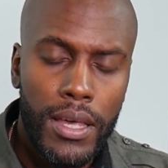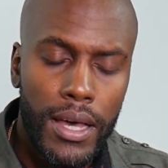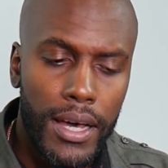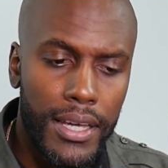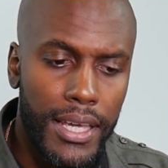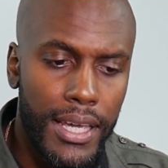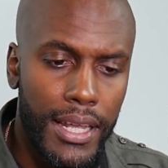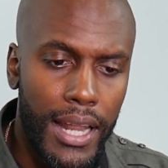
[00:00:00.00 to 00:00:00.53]

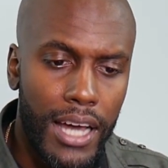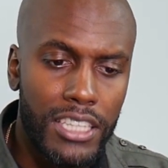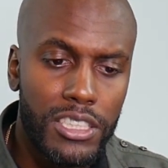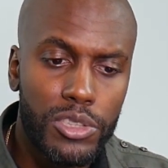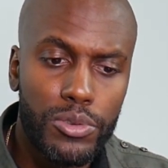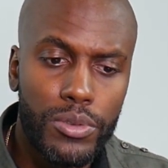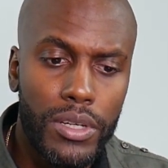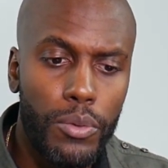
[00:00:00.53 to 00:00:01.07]
again, I
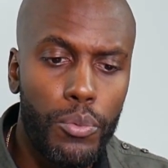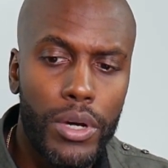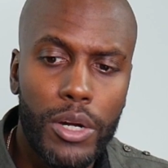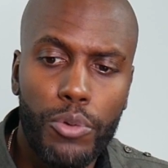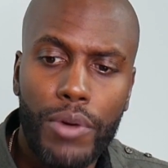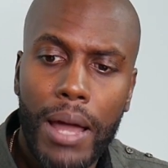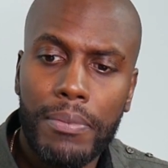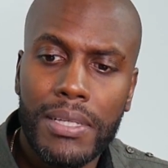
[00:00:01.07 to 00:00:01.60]
just want to
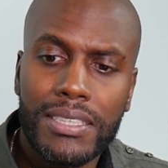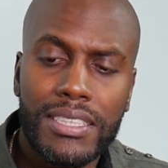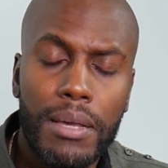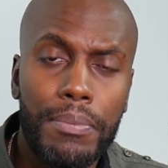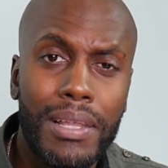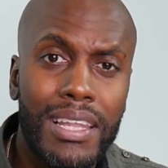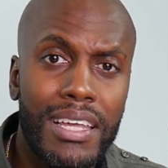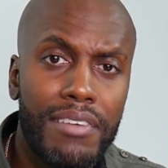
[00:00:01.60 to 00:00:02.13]
wrap this up
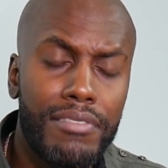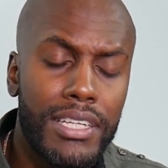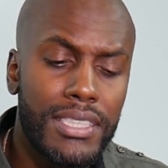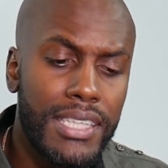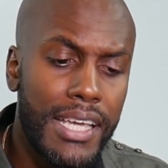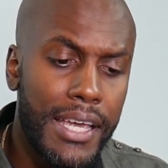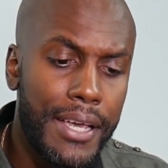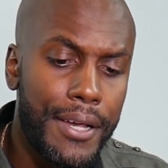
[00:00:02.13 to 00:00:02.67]
and leave this
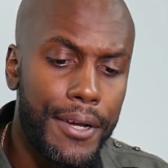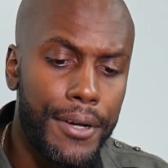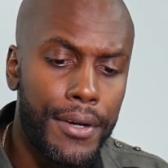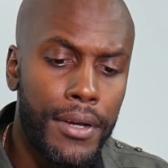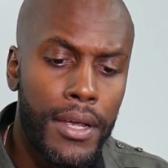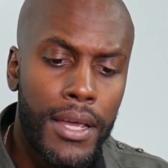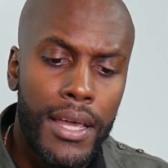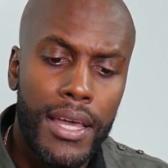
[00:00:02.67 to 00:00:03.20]

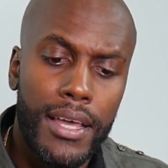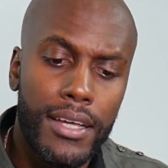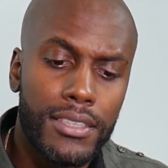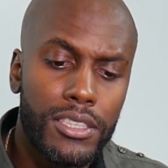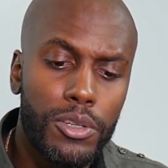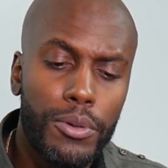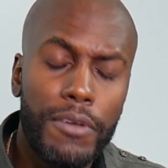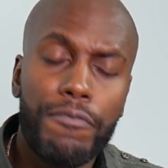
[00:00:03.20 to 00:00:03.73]
here
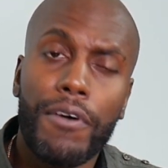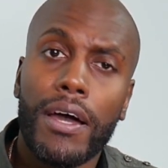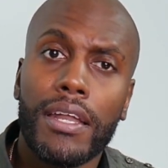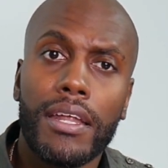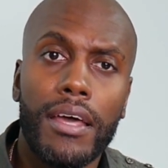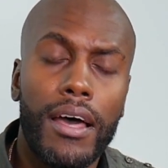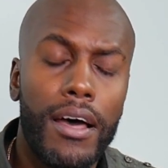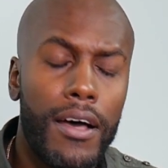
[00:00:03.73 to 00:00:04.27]
until we find
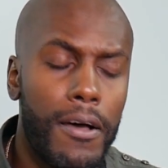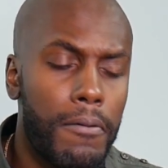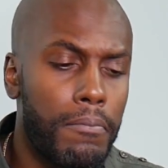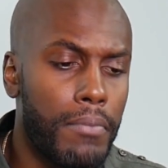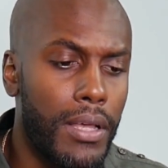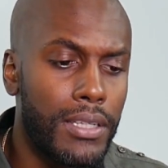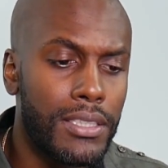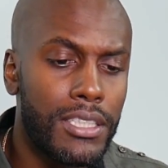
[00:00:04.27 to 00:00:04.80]
um,
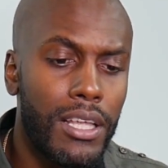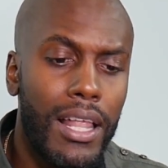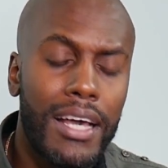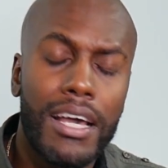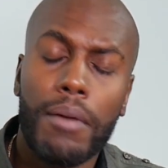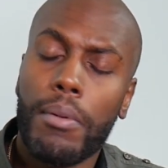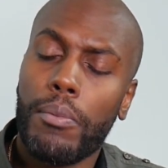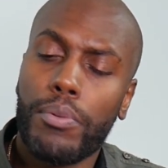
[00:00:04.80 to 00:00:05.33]
until I
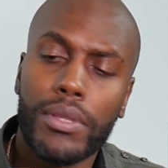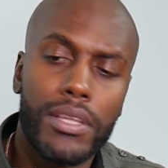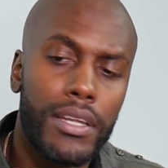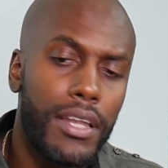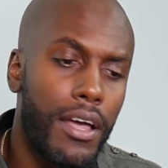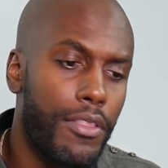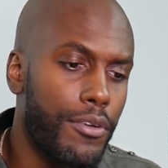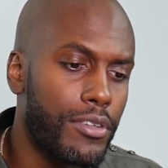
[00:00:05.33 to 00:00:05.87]
come up with
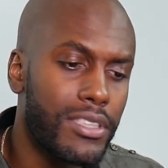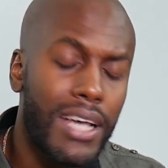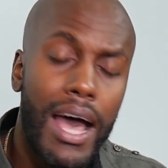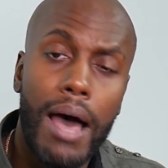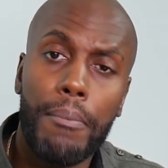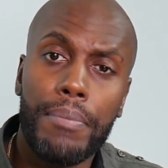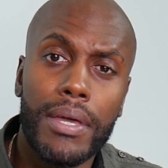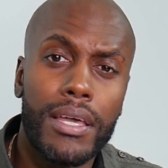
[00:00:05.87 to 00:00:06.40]
another
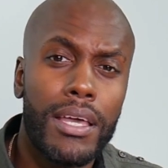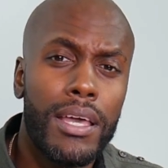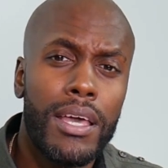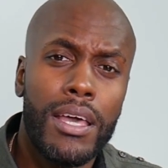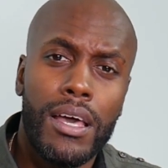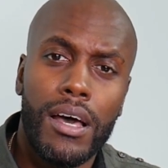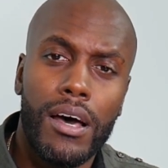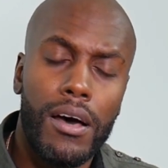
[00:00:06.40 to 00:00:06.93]
topic.
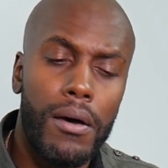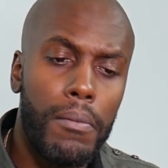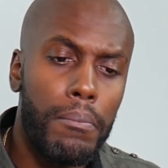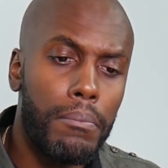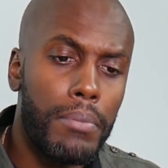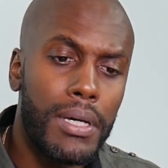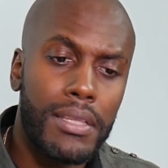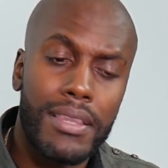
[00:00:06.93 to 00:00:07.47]
Um,
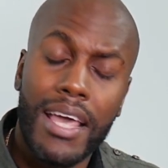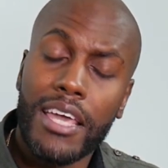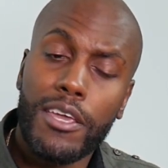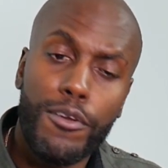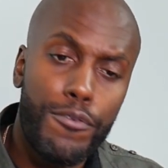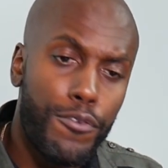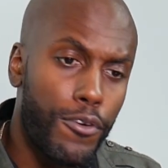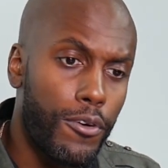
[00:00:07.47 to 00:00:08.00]
but thank
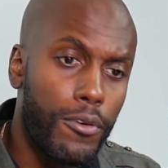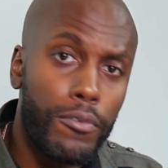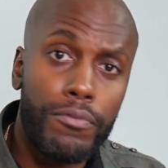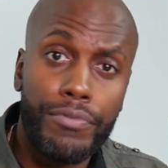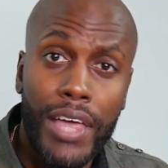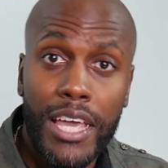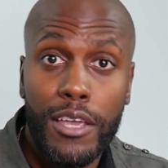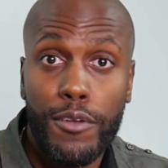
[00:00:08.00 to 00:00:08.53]
you for
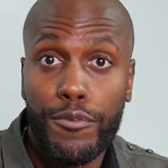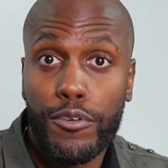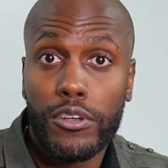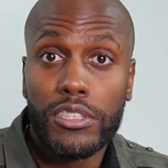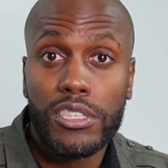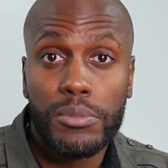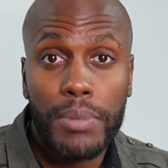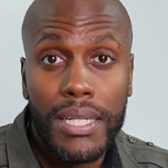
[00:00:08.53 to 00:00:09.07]
thank you for
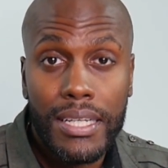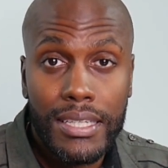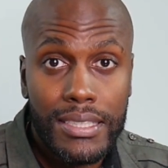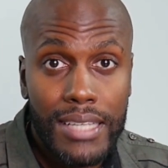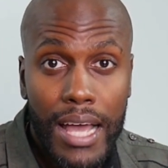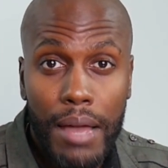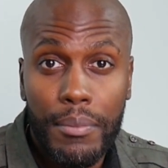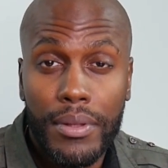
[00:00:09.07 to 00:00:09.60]
spending
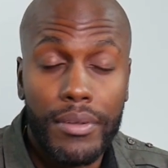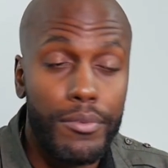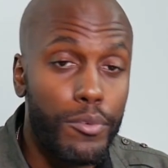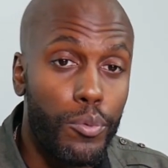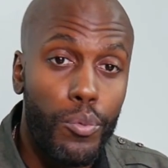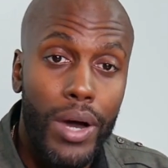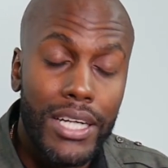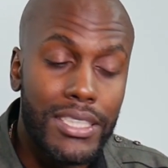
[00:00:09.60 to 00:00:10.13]
time
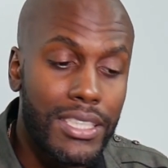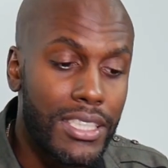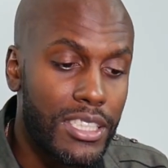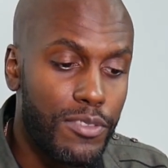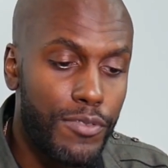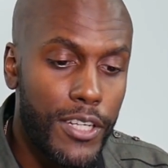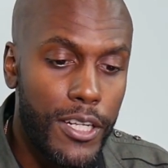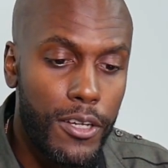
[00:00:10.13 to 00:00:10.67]
and watching this
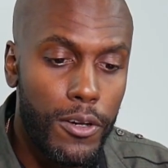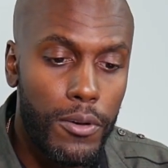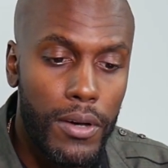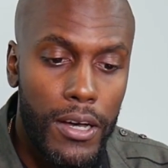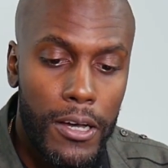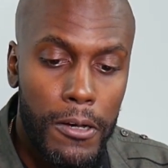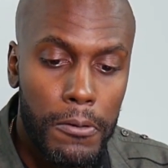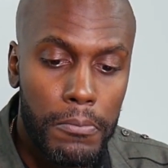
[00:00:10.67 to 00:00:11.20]
video.
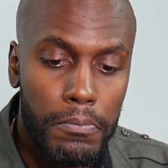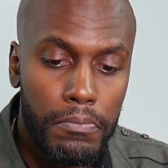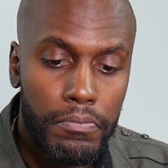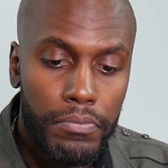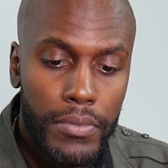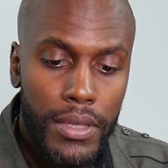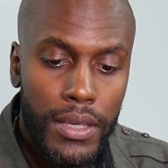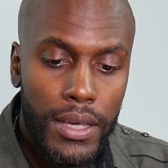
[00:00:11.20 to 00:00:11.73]
Um,
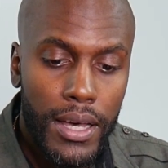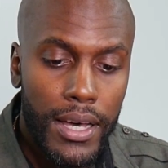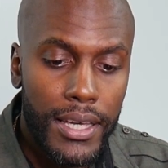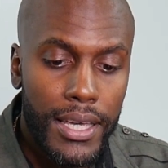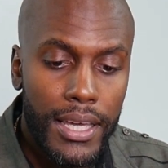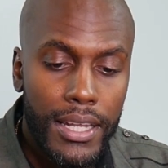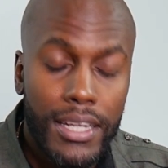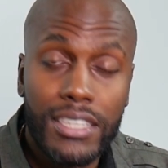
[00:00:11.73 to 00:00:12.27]

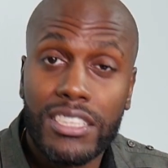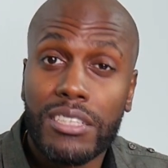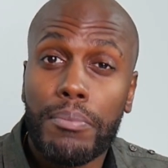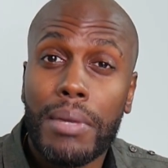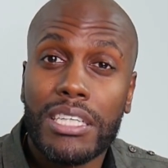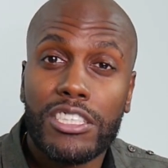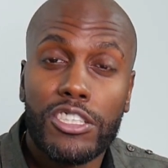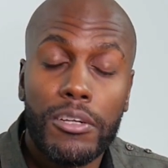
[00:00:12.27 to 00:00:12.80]
again, this is a
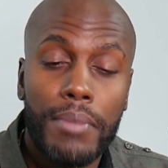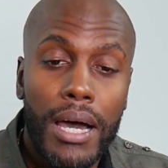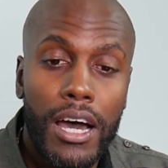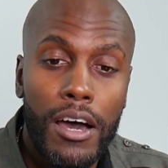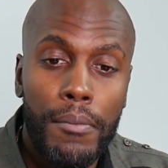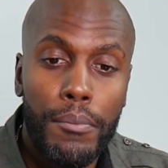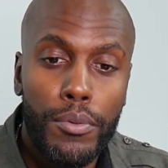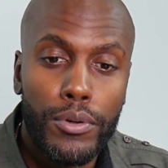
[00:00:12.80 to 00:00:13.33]
message to my
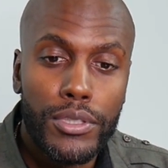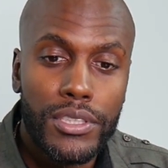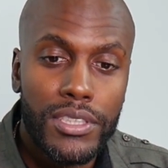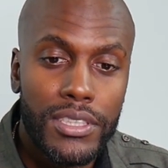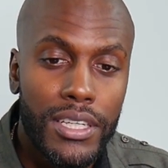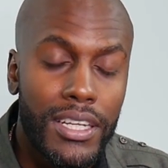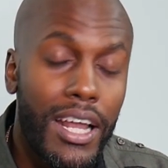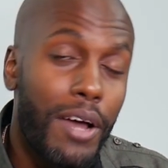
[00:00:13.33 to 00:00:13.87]
unborn
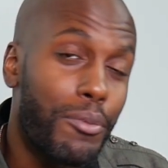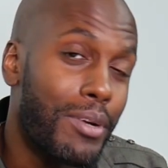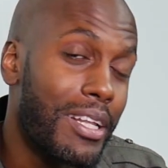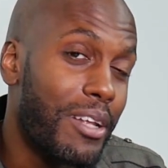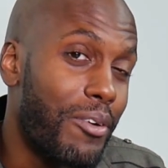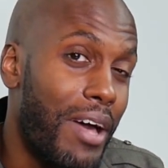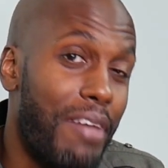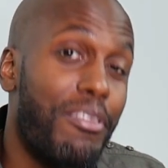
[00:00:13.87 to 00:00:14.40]
son. I really
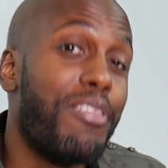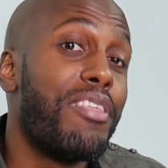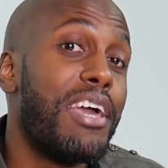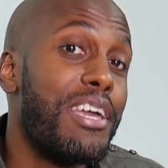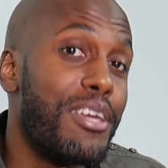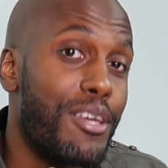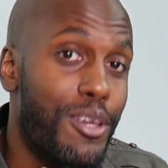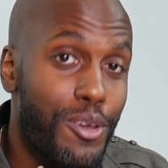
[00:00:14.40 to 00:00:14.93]
don't have to
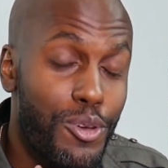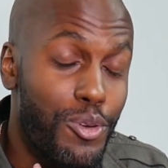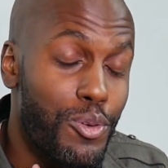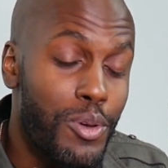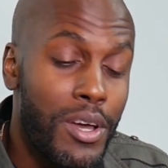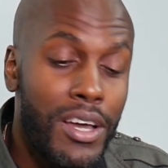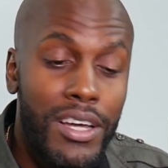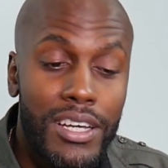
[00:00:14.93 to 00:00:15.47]
thank you
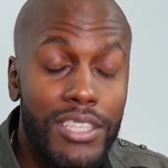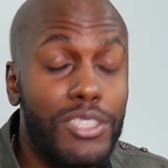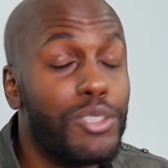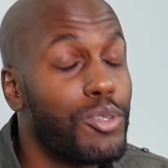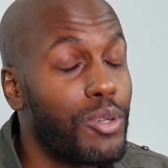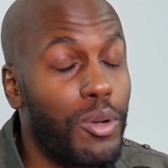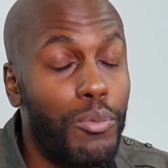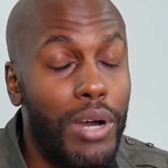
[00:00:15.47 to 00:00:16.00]
because you're
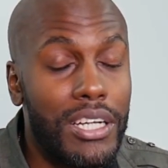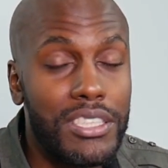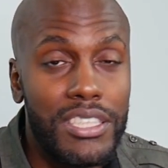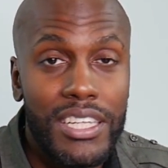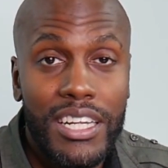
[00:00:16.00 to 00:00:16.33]
gonna watch it